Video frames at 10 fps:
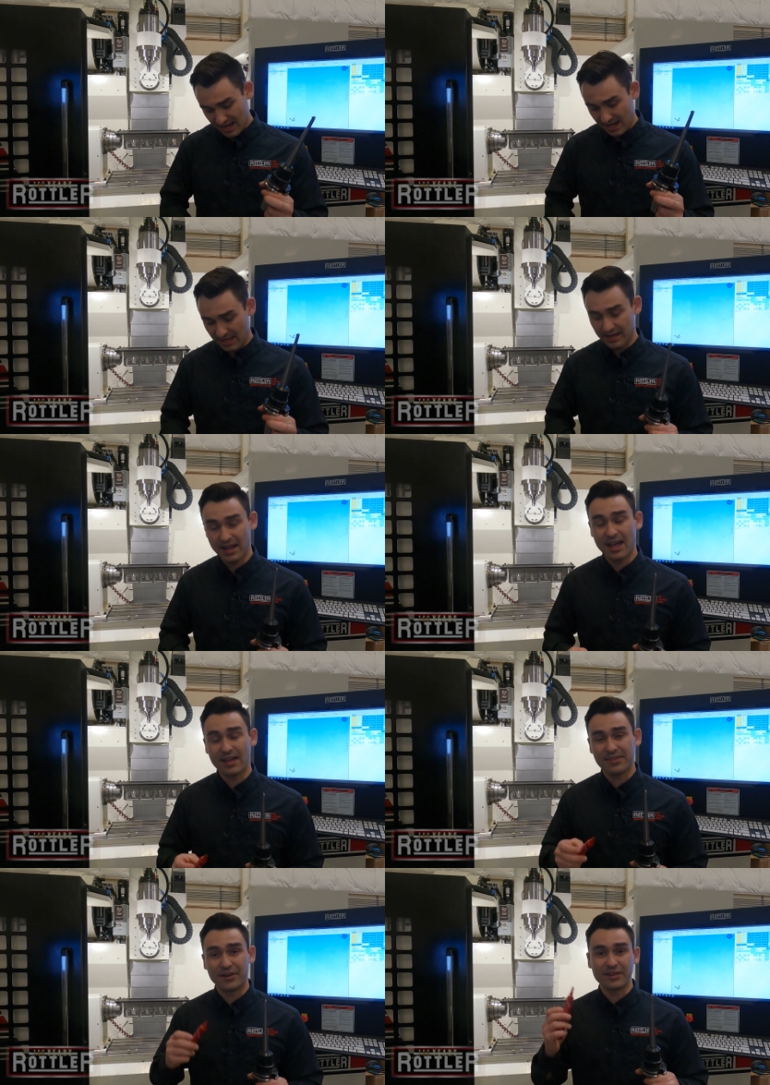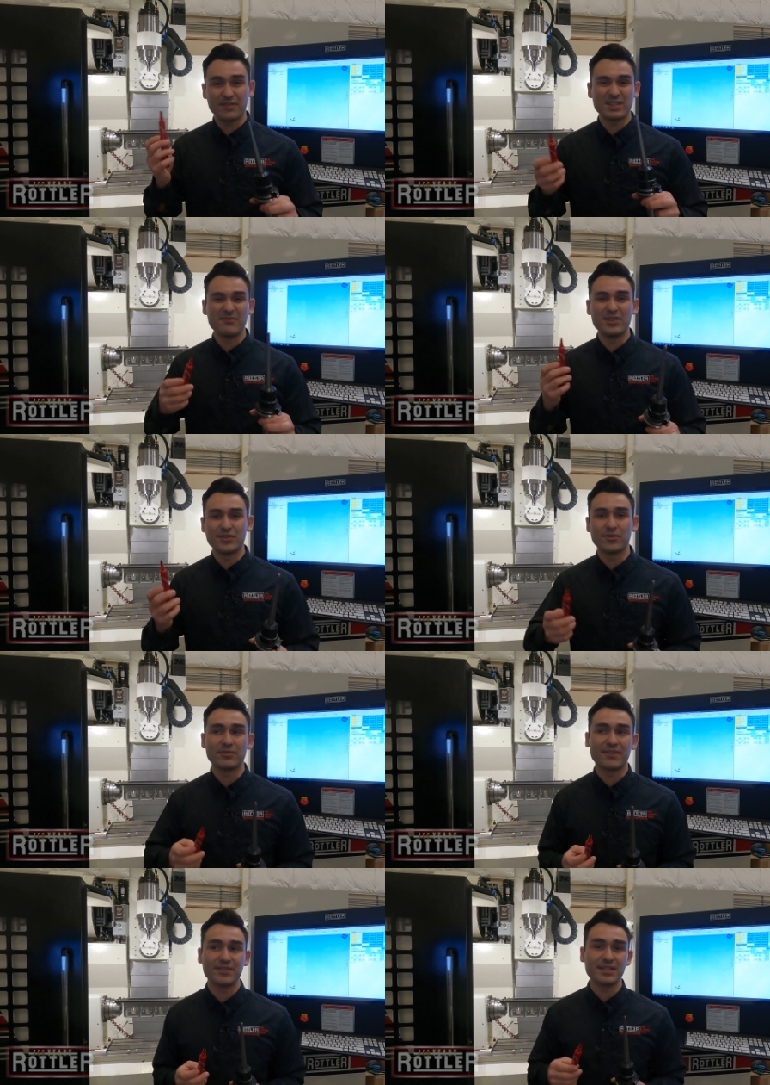and uh, that'll give you some visual
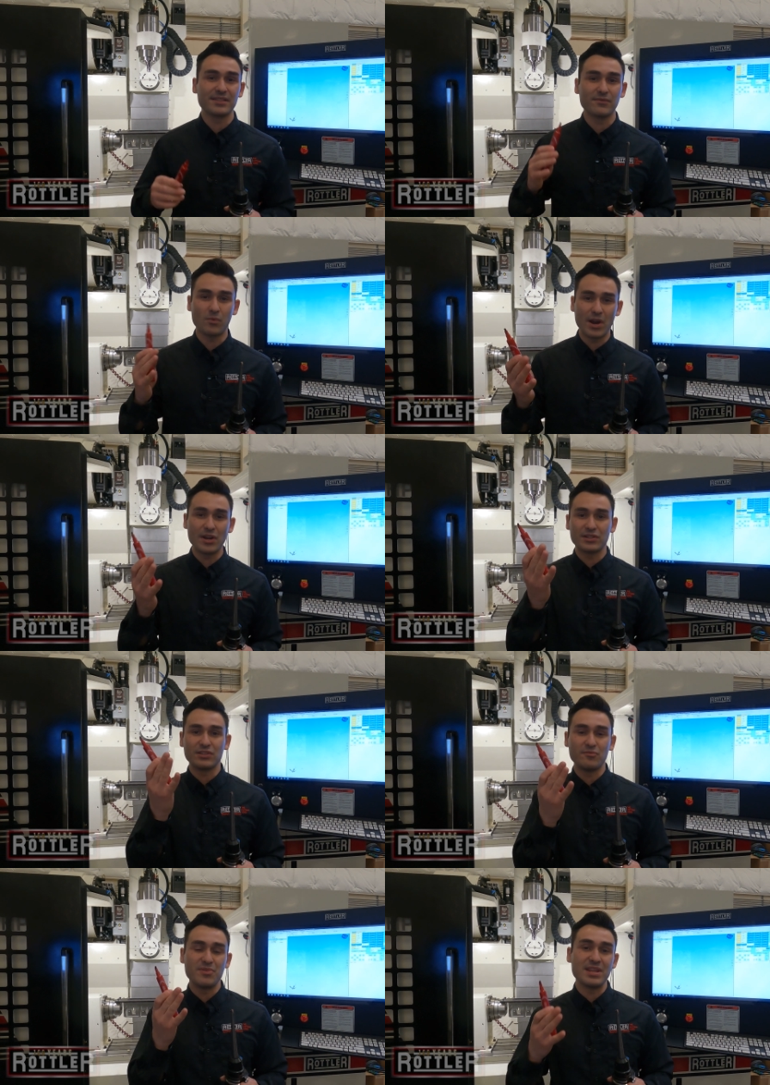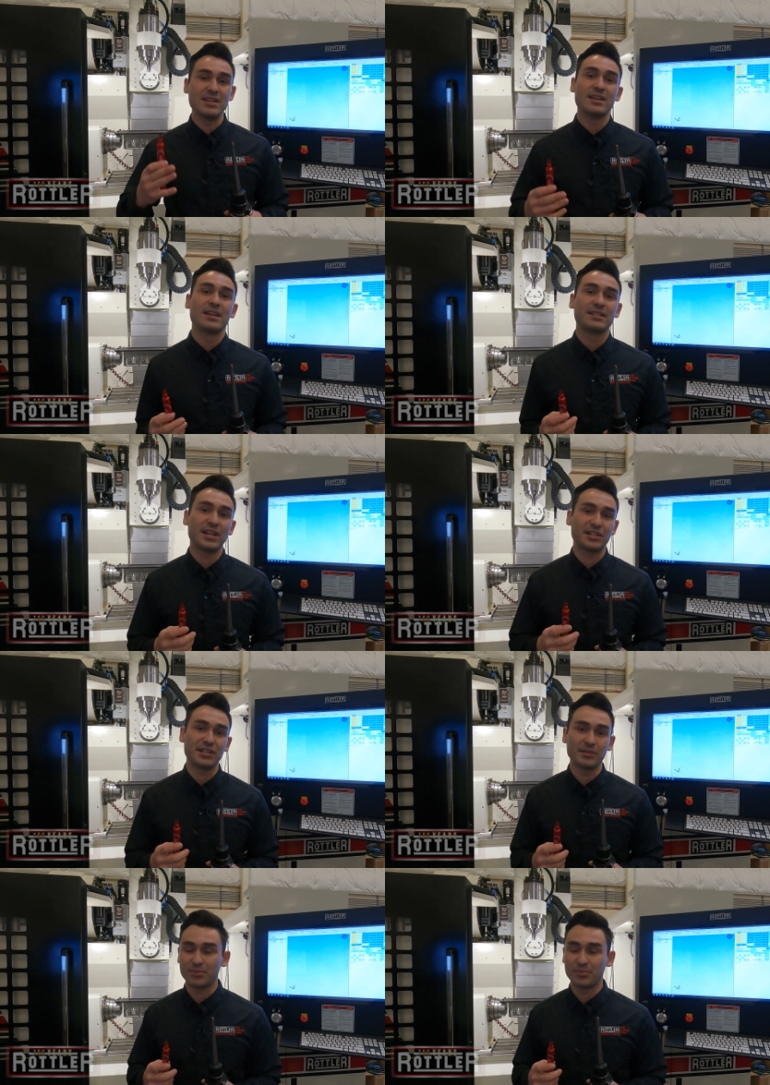references of where to be touching the